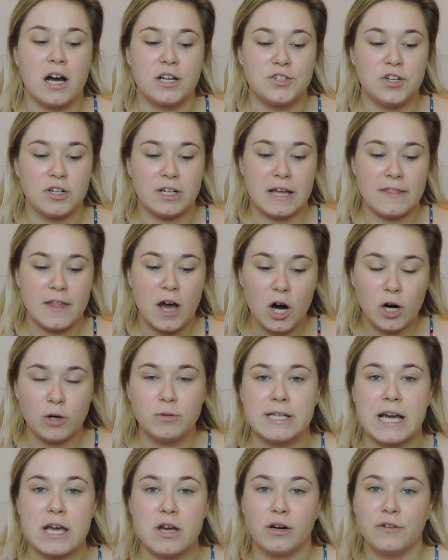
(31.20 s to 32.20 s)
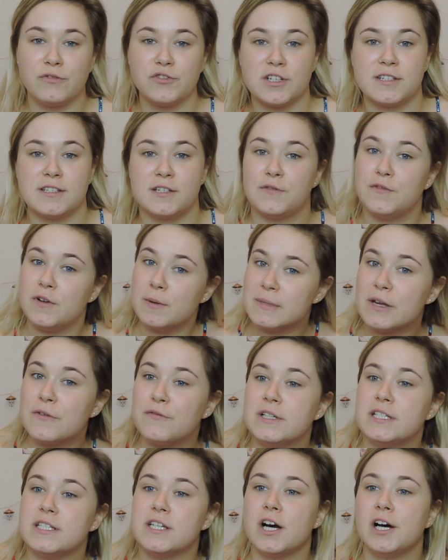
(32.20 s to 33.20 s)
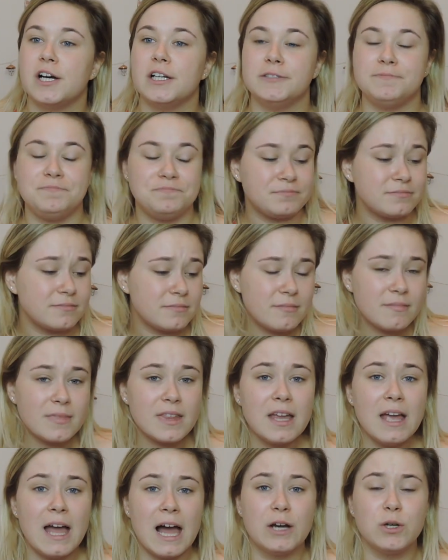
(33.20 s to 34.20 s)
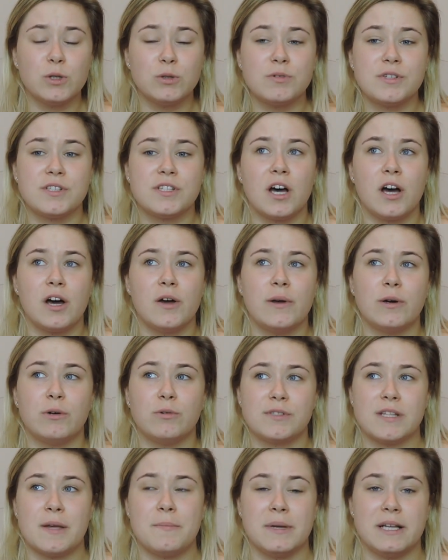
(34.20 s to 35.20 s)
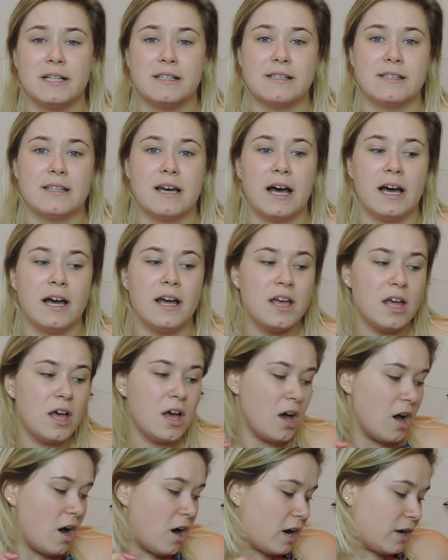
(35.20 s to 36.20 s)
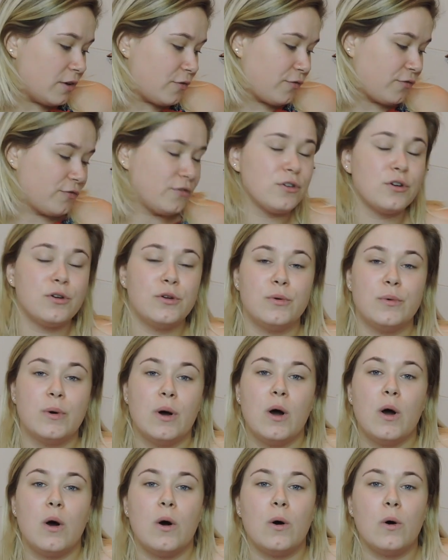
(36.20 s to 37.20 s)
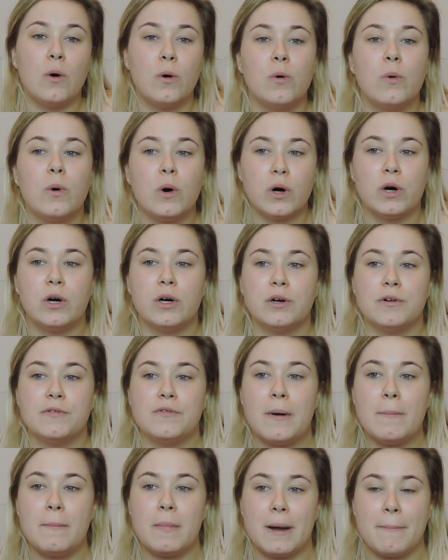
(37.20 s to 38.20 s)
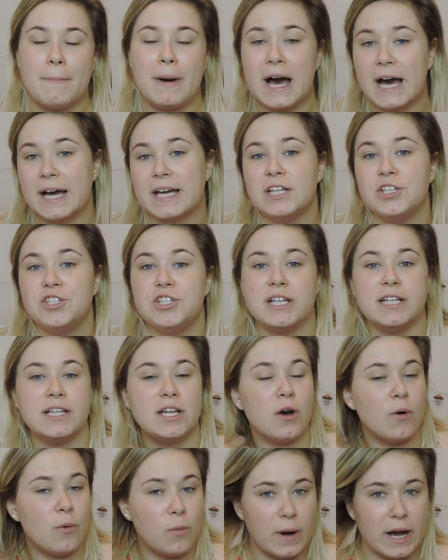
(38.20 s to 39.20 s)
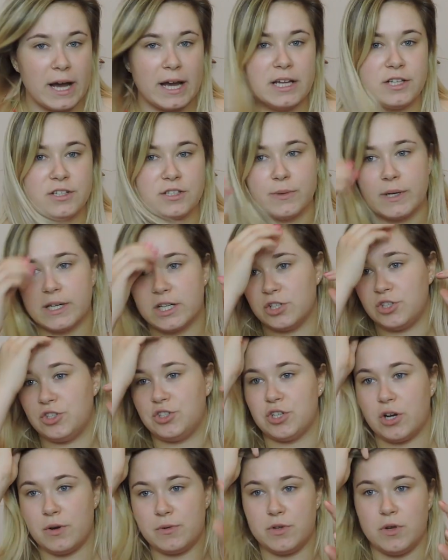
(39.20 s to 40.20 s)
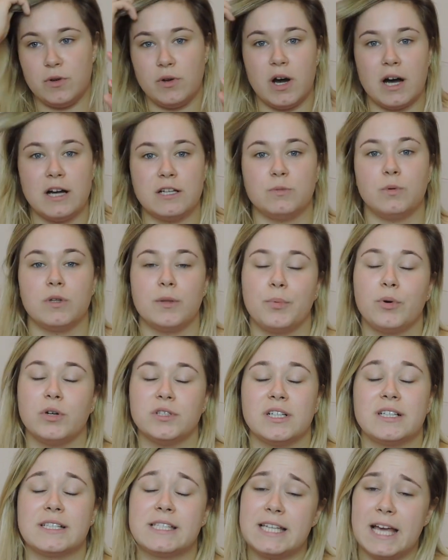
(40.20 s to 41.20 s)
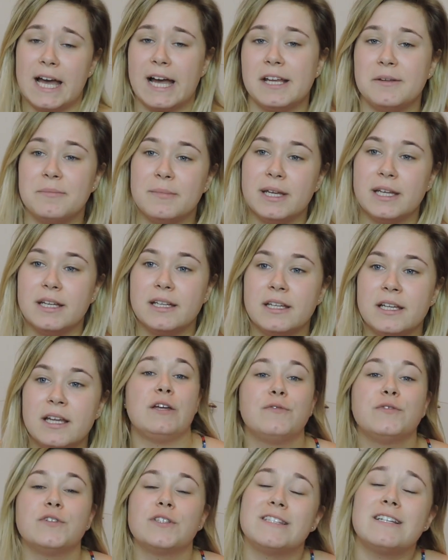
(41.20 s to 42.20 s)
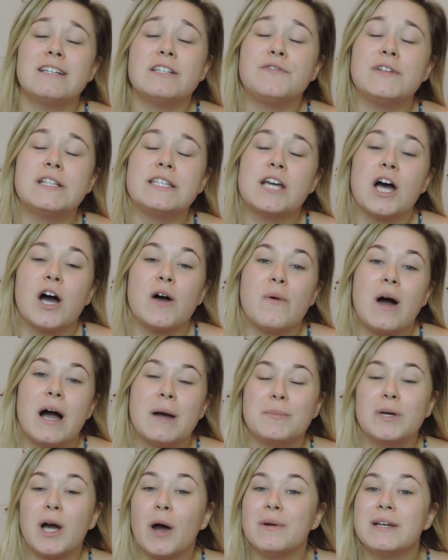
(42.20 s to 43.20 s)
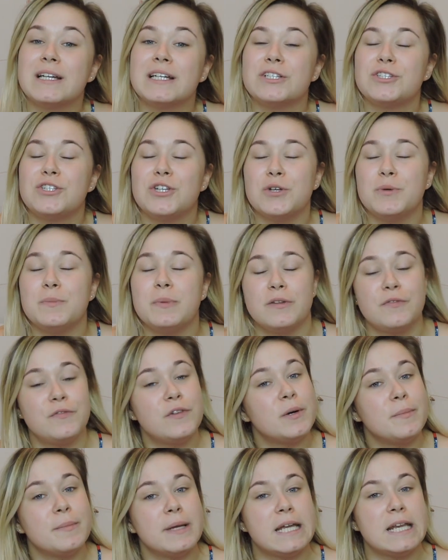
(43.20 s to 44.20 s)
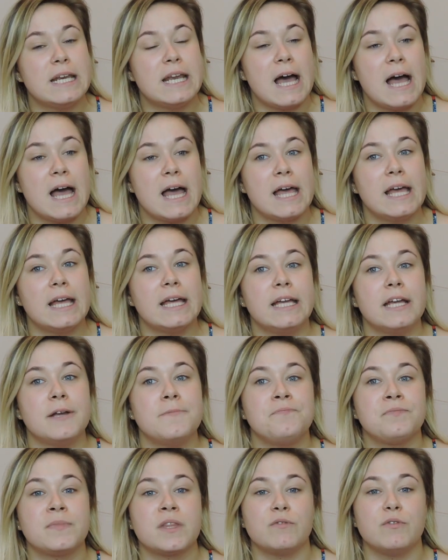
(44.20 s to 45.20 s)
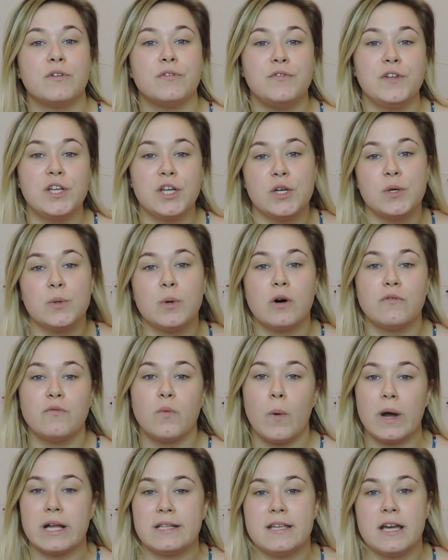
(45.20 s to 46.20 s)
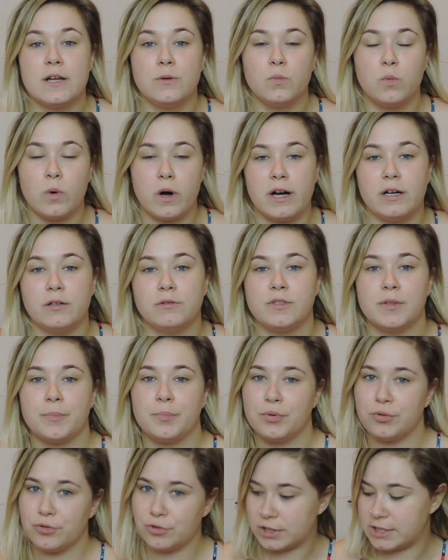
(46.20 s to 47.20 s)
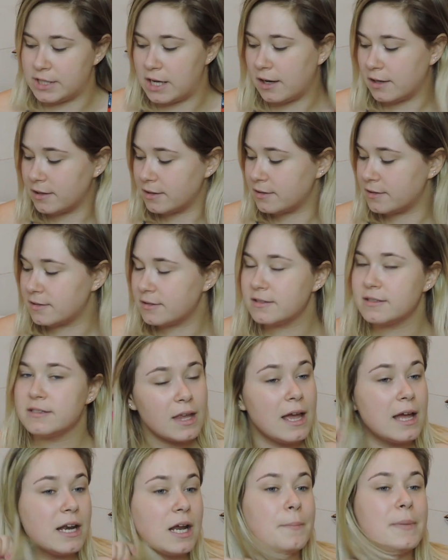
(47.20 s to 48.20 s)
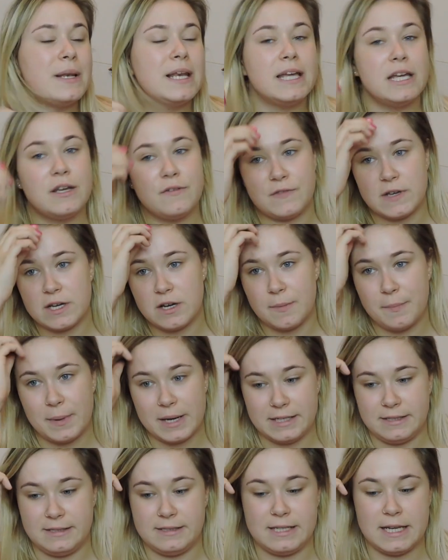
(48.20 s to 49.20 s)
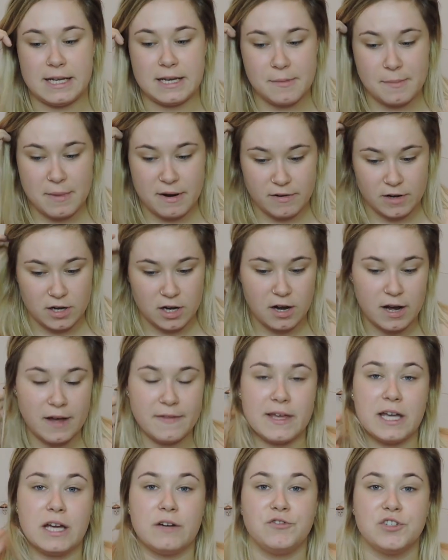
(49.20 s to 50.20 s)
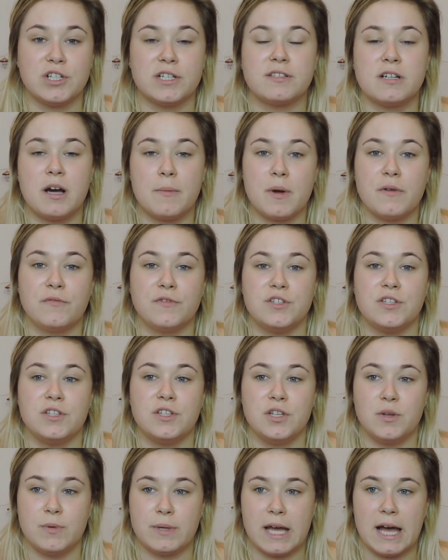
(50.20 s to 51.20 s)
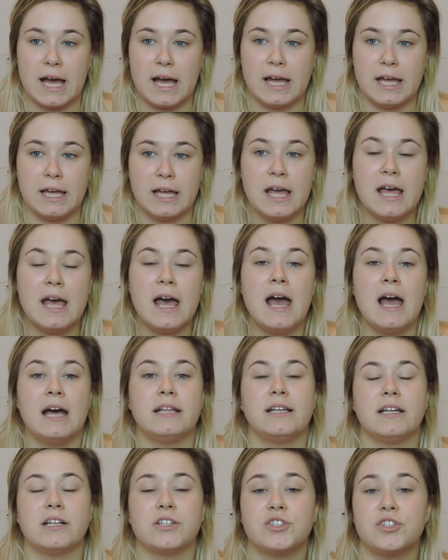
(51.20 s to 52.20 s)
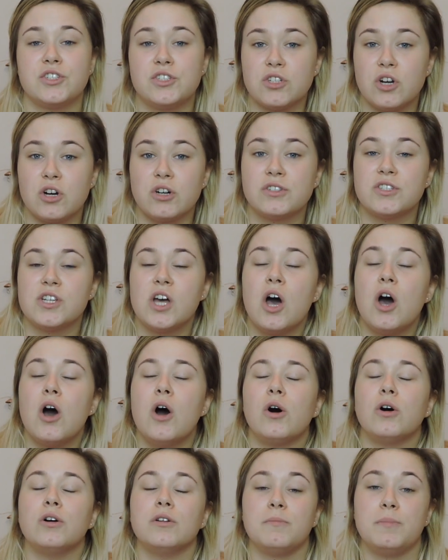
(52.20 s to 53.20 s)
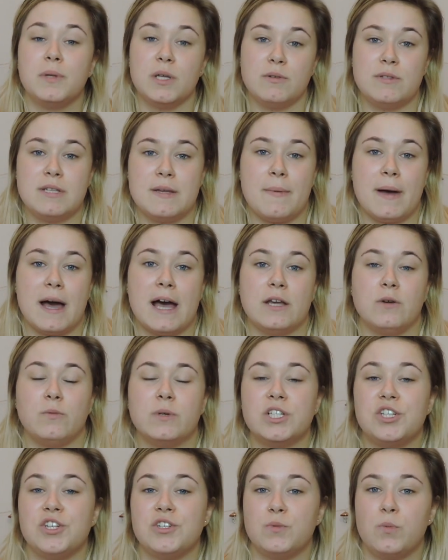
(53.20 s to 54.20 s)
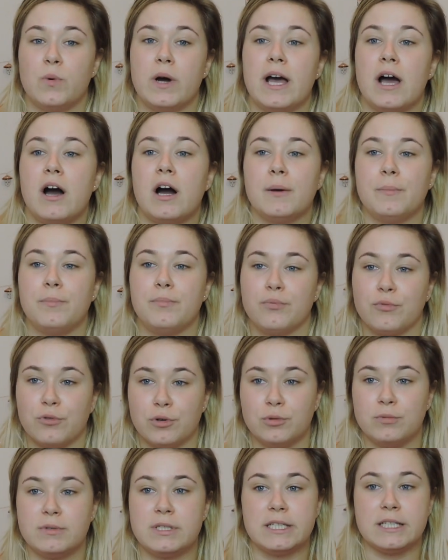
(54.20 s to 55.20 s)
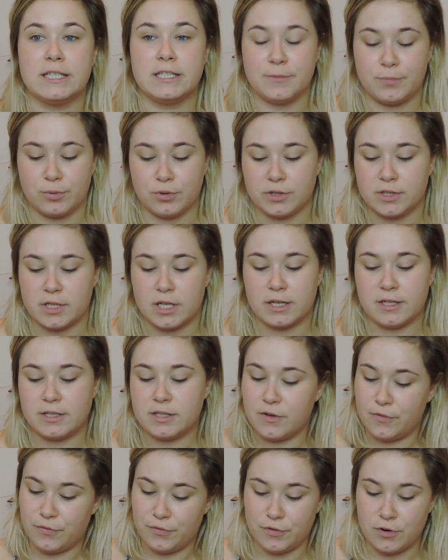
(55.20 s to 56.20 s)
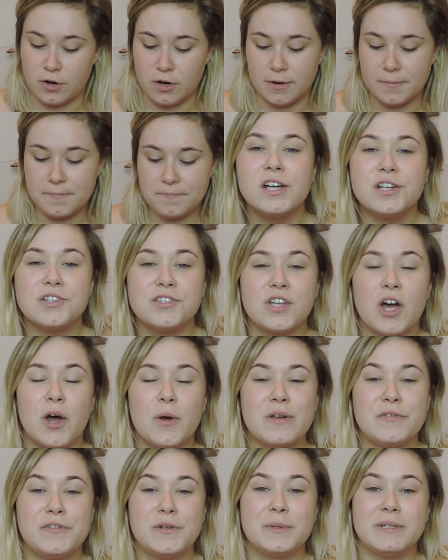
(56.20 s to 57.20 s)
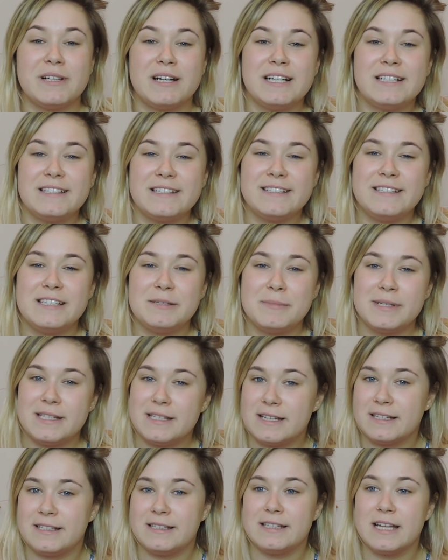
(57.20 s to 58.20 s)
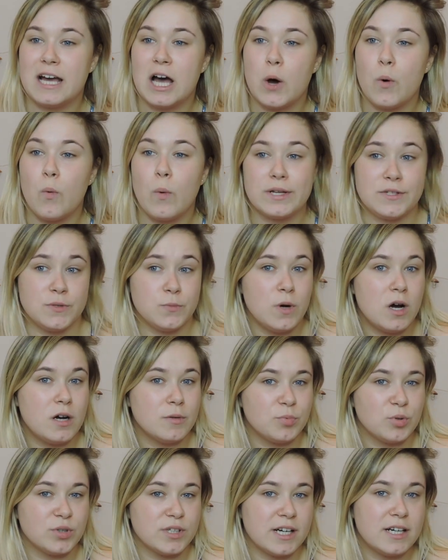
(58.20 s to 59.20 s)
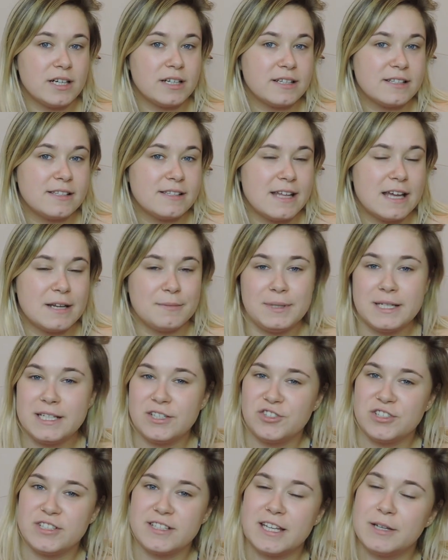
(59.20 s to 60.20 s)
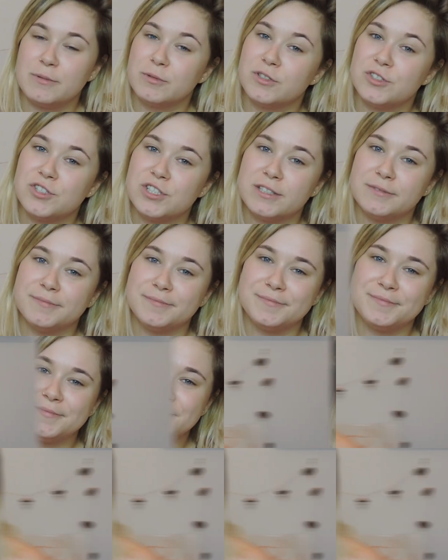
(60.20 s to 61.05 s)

took like the whole day off just to film that video, and also it also means that I threw all of my packaging away so I could show you guys what the products came in. For today's video I'm going to be filming a review of Wet n Wild products, and I believe they are based in America and they have just come over to the UK and they are stocked on Beauty Bay, which is where I brought these products from. So if you would like to see me test out Wet n Wild products, then please just keep watching. So I